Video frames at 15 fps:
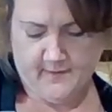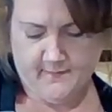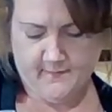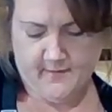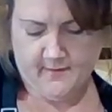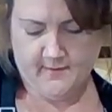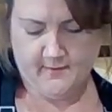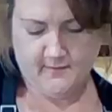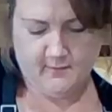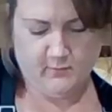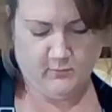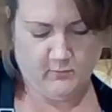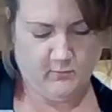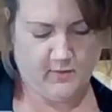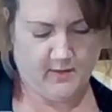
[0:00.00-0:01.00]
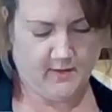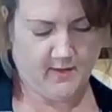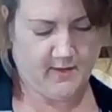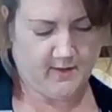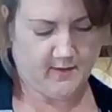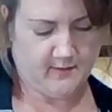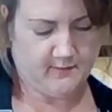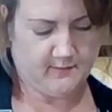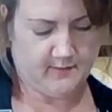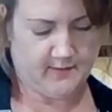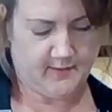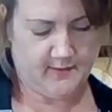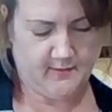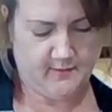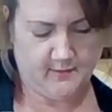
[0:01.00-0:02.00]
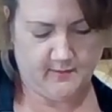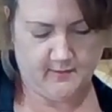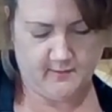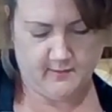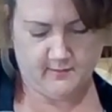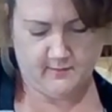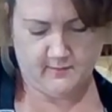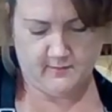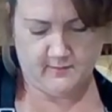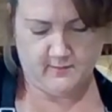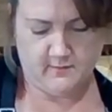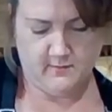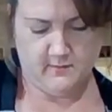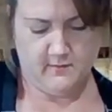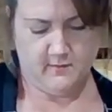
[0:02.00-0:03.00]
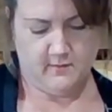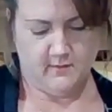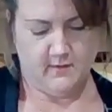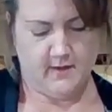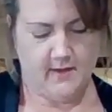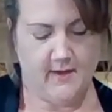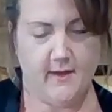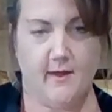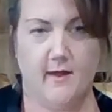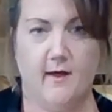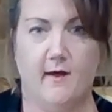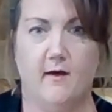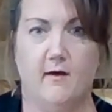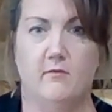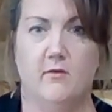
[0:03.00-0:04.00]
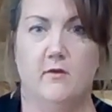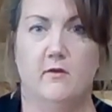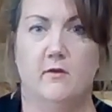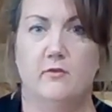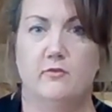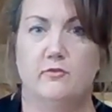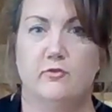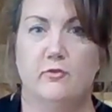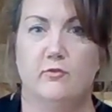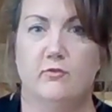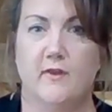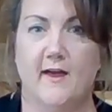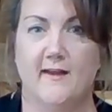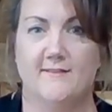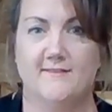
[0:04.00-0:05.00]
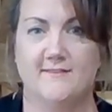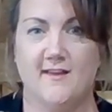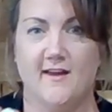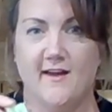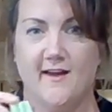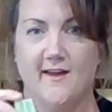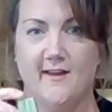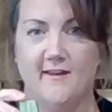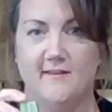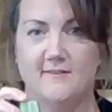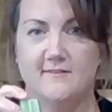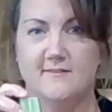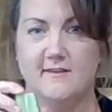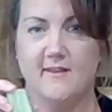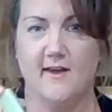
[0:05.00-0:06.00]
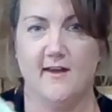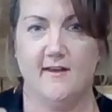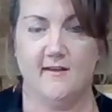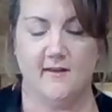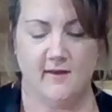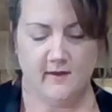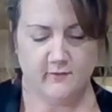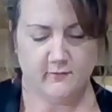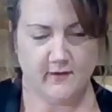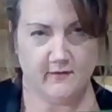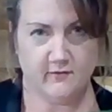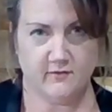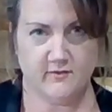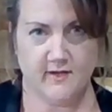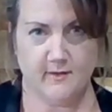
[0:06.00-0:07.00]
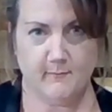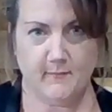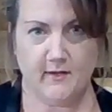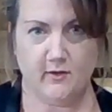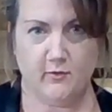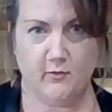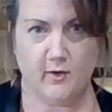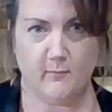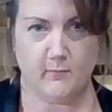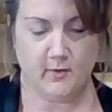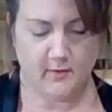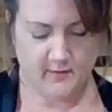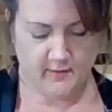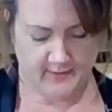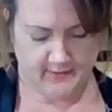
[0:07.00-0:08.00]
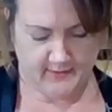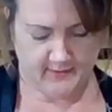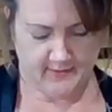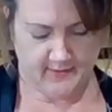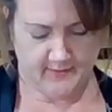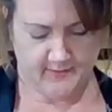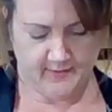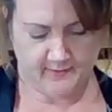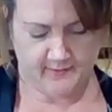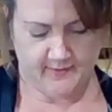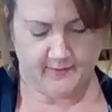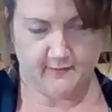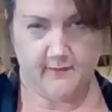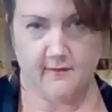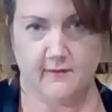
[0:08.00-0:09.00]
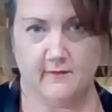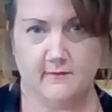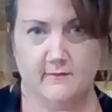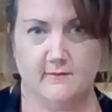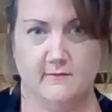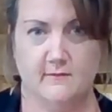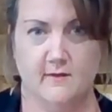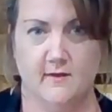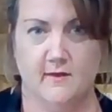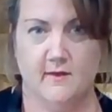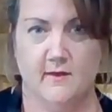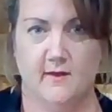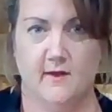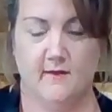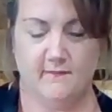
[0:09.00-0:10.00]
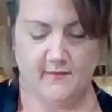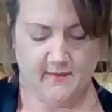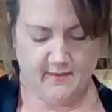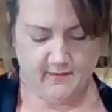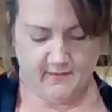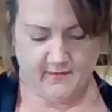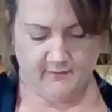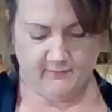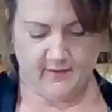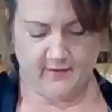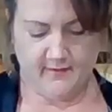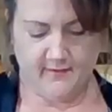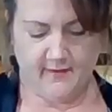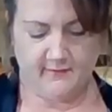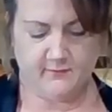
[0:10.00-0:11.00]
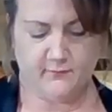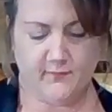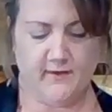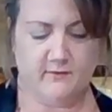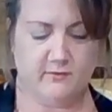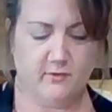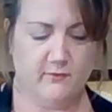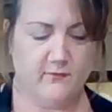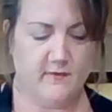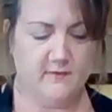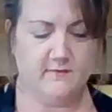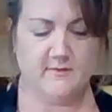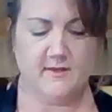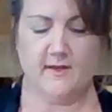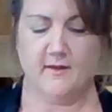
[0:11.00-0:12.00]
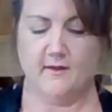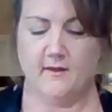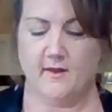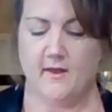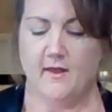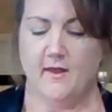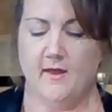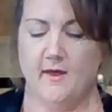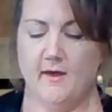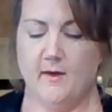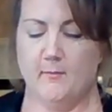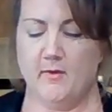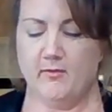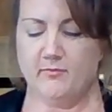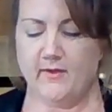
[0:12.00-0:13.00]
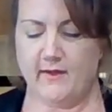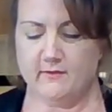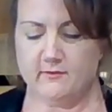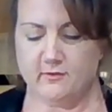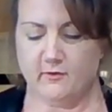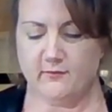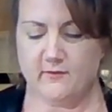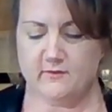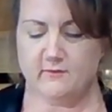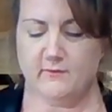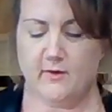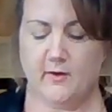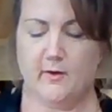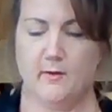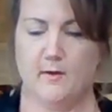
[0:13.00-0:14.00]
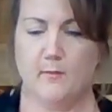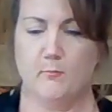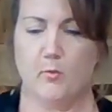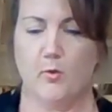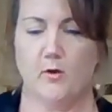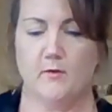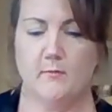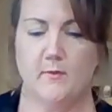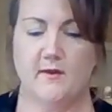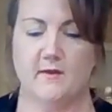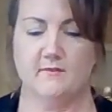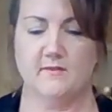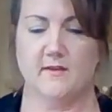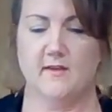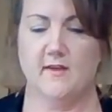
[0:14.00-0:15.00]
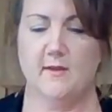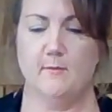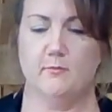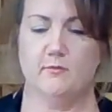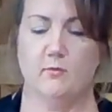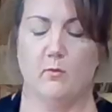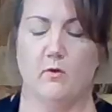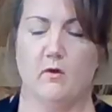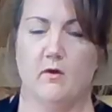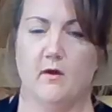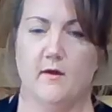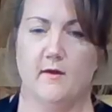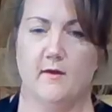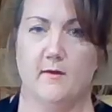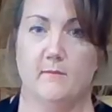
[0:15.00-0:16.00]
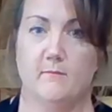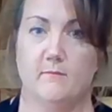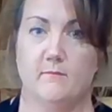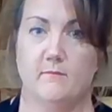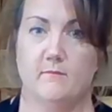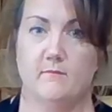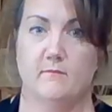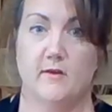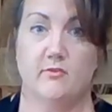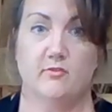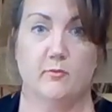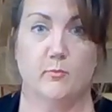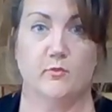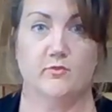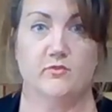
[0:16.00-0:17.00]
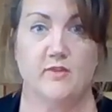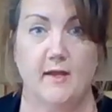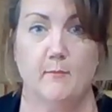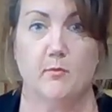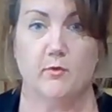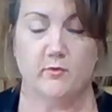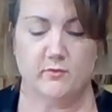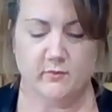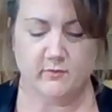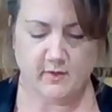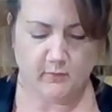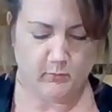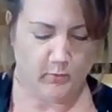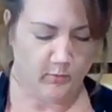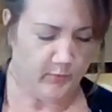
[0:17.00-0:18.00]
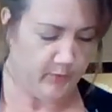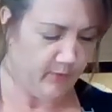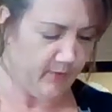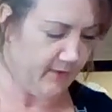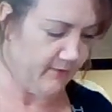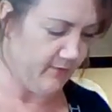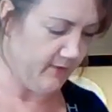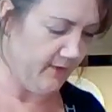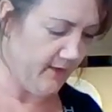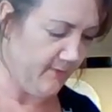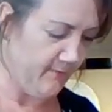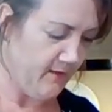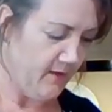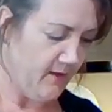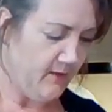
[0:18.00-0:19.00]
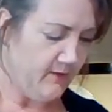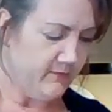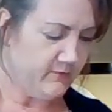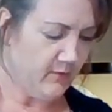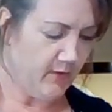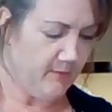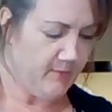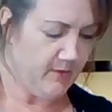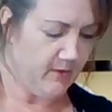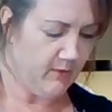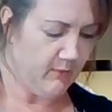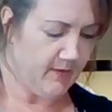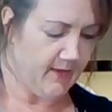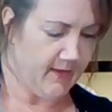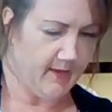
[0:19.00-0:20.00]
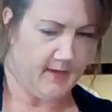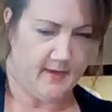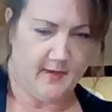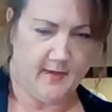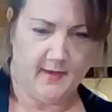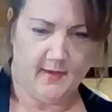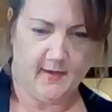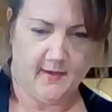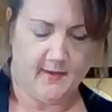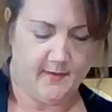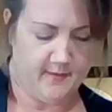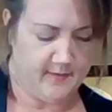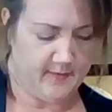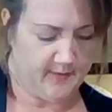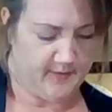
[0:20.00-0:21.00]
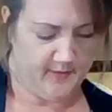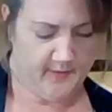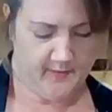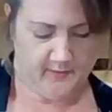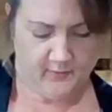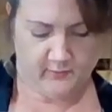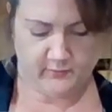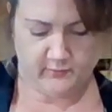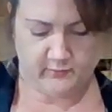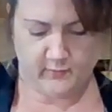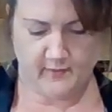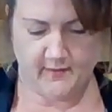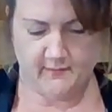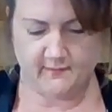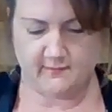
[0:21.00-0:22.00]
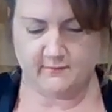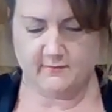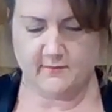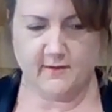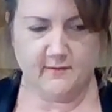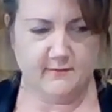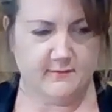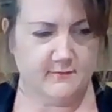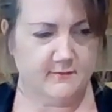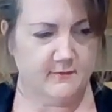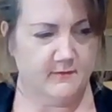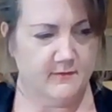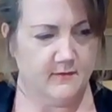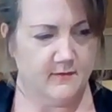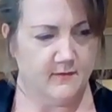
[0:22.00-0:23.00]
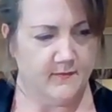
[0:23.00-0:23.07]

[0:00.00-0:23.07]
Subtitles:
And then voila, looky here. I have 2 flat sides. See that? So I can just take my cucumber and I can lay it down like this. And then I've got a nice flat surface. And a flat surface is very important because it keeps your vegetable stable, so it's not rolling around on you. So I'm going to go ahead and I think I'll just go ahead and slice.